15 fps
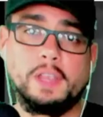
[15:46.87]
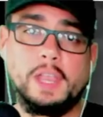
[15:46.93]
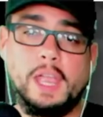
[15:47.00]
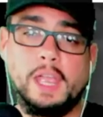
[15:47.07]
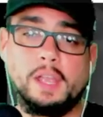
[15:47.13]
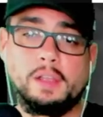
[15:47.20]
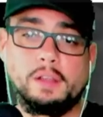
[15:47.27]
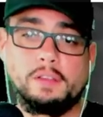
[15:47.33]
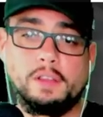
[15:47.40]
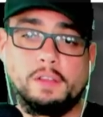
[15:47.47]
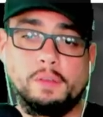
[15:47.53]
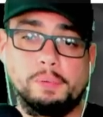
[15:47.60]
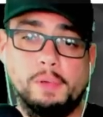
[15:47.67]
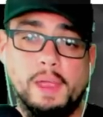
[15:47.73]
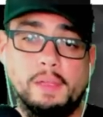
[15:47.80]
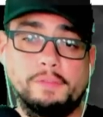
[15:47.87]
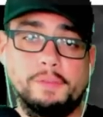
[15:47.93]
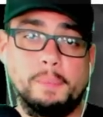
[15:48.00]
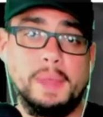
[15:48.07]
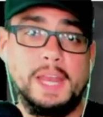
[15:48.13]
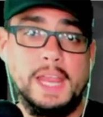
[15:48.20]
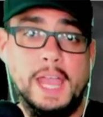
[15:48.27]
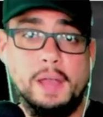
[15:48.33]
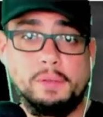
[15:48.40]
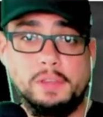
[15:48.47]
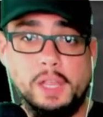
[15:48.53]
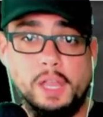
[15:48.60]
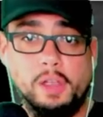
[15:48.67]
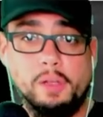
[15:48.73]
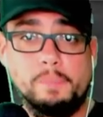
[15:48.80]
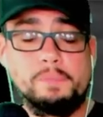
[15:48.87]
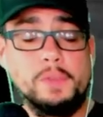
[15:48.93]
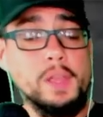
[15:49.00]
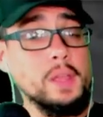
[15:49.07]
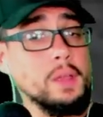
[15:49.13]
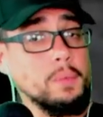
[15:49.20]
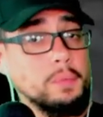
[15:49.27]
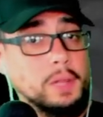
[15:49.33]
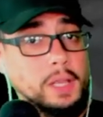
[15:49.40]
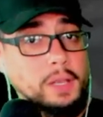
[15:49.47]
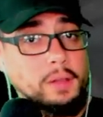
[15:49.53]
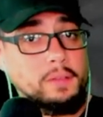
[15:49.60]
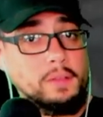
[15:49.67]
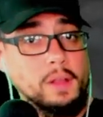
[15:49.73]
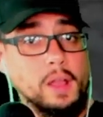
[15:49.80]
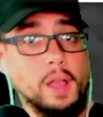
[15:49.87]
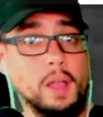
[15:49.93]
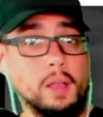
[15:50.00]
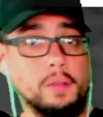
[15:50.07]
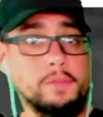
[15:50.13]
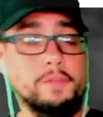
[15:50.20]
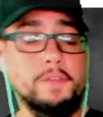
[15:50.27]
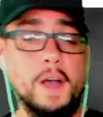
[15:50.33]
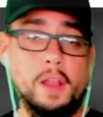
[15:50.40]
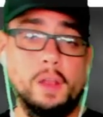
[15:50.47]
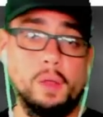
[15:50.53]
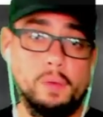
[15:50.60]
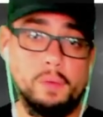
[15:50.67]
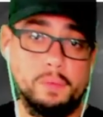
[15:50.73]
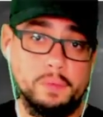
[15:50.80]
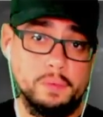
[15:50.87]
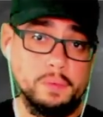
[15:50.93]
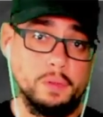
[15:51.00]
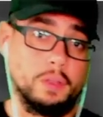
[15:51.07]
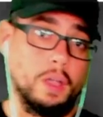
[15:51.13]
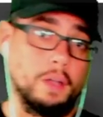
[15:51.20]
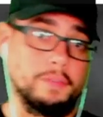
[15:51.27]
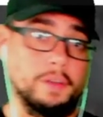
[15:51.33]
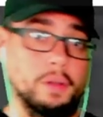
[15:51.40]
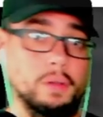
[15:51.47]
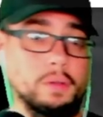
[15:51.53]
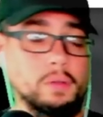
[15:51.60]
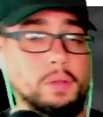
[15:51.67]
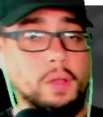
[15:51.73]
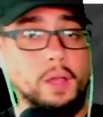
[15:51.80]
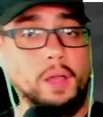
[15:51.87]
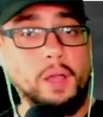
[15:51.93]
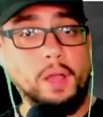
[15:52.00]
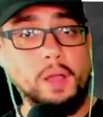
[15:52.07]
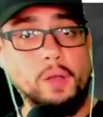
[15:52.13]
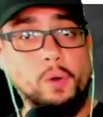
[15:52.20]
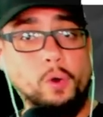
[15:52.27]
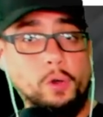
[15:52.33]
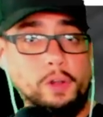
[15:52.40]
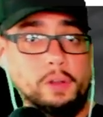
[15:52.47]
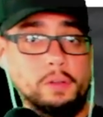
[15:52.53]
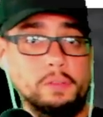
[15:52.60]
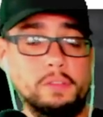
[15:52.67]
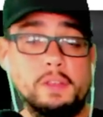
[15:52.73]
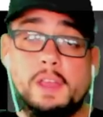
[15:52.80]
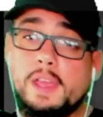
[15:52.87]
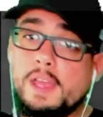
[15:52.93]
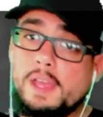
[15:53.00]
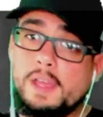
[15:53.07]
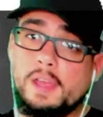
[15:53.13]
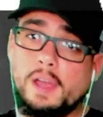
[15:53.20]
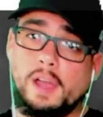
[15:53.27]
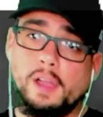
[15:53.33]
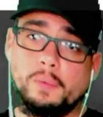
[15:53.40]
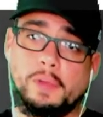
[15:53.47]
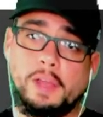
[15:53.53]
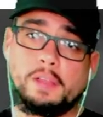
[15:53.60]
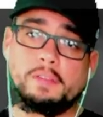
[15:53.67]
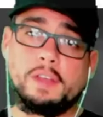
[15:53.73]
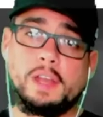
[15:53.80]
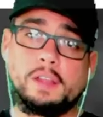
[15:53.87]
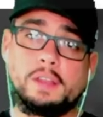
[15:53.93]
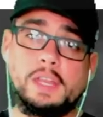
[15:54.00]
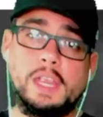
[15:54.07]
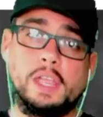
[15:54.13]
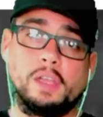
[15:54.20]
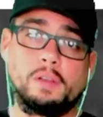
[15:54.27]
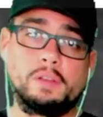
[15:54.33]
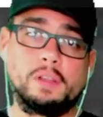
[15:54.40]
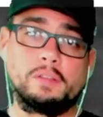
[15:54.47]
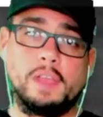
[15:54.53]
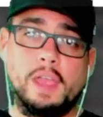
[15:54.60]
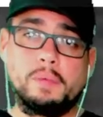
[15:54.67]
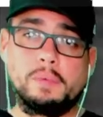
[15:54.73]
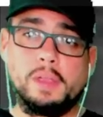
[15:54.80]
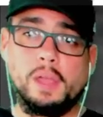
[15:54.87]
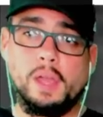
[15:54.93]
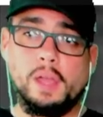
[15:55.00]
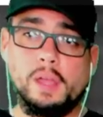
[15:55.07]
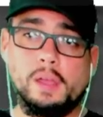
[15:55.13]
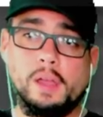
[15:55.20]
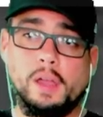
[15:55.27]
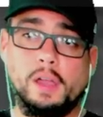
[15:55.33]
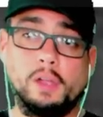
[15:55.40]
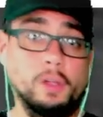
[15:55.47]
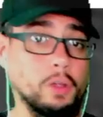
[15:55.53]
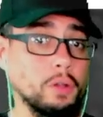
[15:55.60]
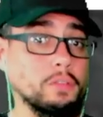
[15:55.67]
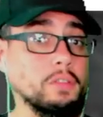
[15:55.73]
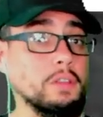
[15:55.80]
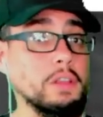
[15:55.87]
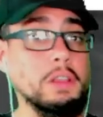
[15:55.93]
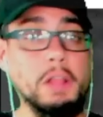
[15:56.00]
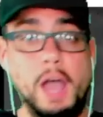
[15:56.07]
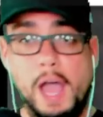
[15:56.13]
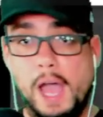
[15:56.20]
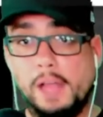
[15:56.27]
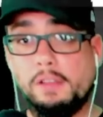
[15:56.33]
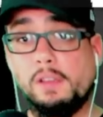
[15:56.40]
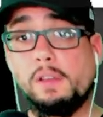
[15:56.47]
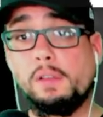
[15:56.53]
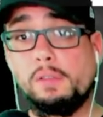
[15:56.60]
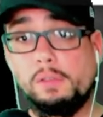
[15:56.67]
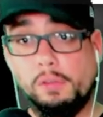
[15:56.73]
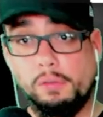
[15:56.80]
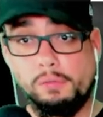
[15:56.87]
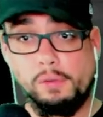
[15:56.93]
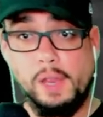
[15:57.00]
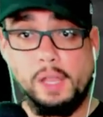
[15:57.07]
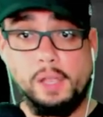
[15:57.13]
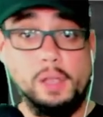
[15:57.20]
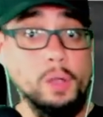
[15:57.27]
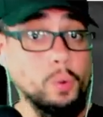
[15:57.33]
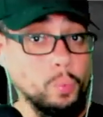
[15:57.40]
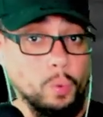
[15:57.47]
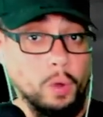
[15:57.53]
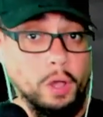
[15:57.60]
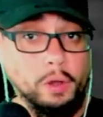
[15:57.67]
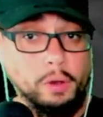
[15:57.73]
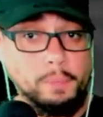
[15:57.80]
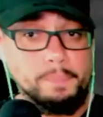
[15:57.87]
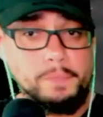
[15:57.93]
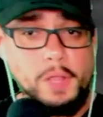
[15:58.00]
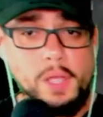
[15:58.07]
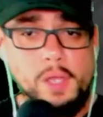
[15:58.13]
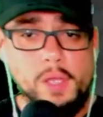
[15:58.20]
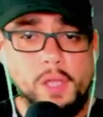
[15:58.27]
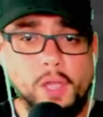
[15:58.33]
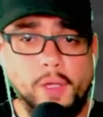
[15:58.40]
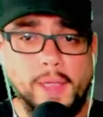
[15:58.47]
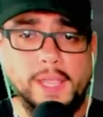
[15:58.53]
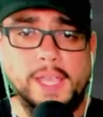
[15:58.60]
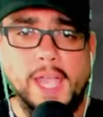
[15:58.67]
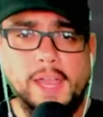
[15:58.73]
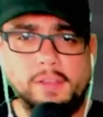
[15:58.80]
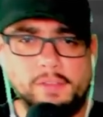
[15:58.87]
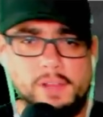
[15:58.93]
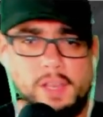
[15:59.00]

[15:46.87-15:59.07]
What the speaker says: again, continue praying for many out there. Please follow your governor orders. A resident near this area urge not to drink water. All right, guys,